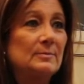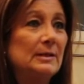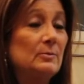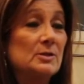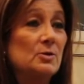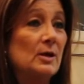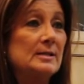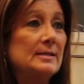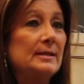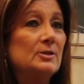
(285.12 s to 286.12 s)
it was
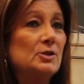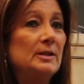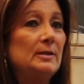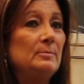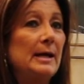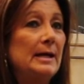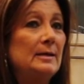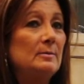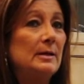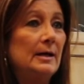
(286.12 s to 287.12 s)
crazy. She
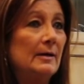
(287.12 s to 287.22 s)
made